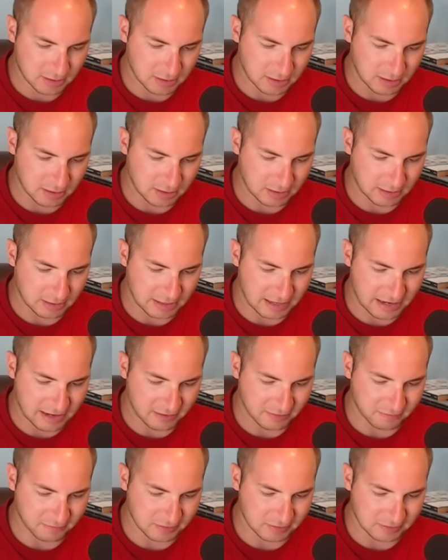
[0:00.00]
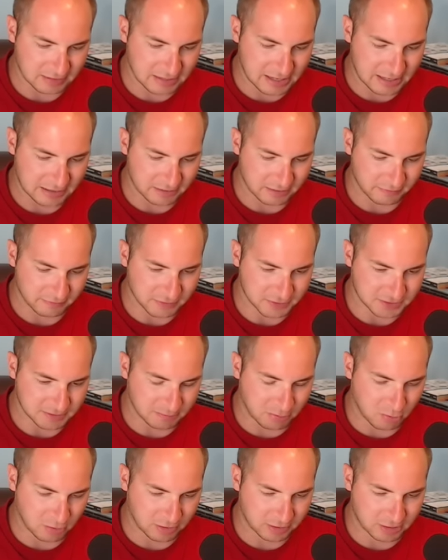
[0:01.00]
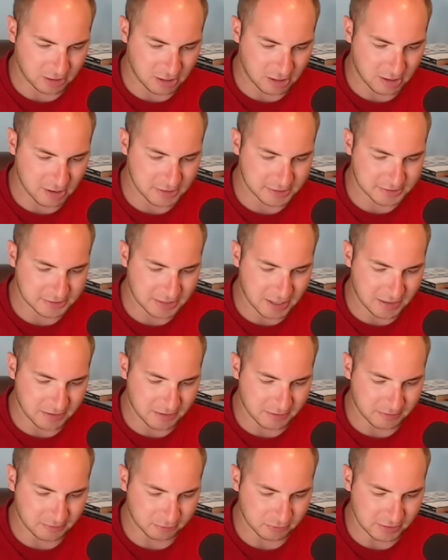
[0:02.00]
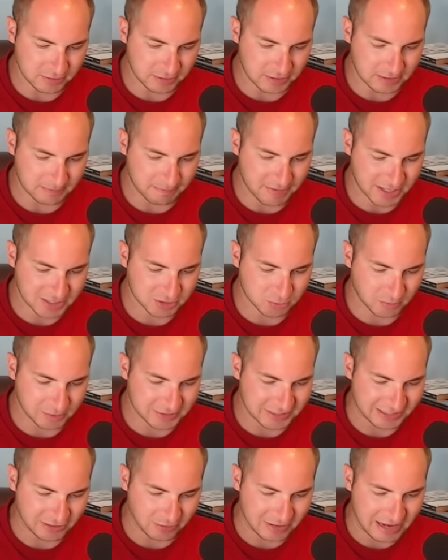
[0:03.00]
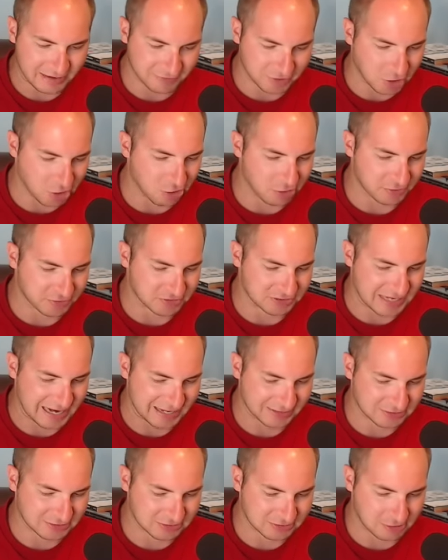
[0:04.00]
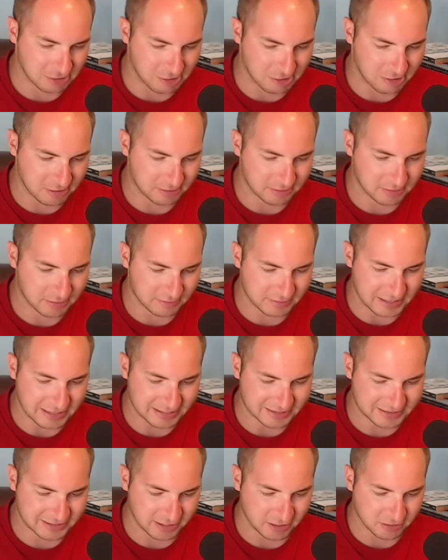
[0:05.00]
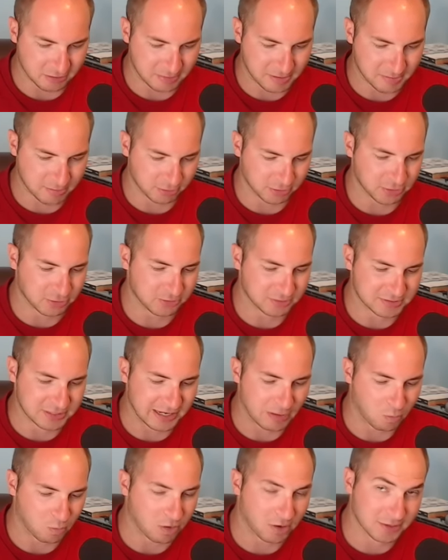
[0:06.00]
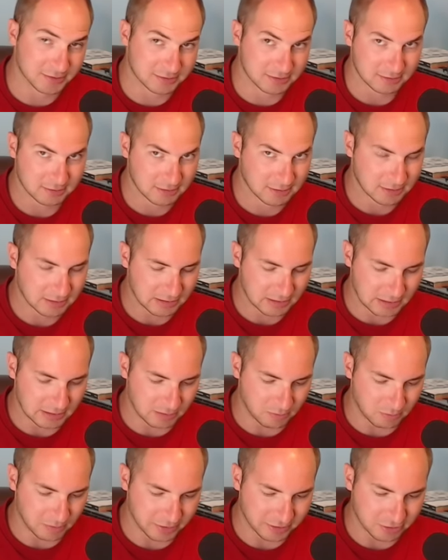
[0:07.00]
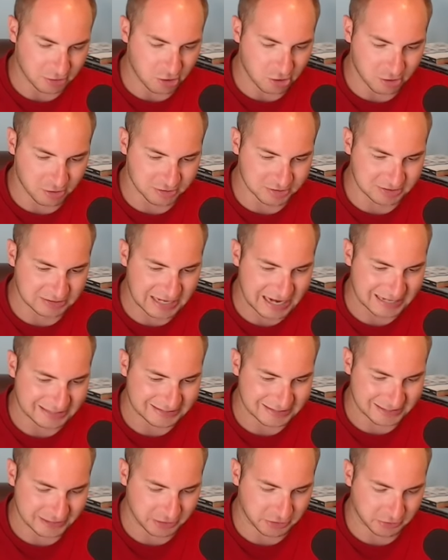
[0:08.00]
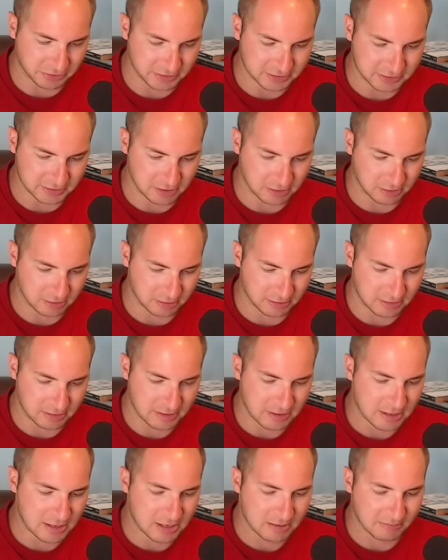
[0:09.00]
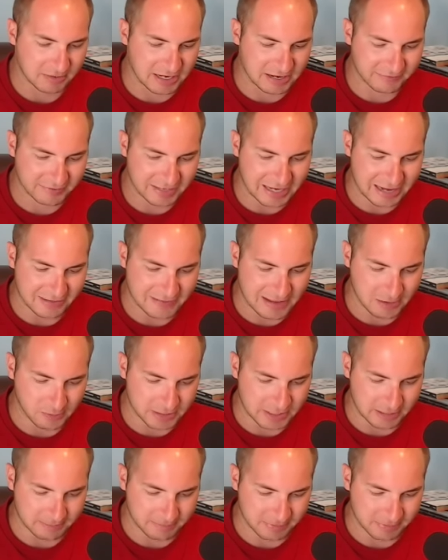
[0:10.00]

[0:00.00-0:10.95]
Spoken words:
I have a lot of the support cards. None of the really best ones. I don't have an all stats card that I see other people use that I want. I want an all stats increase card, but I haven't gotten that one yet.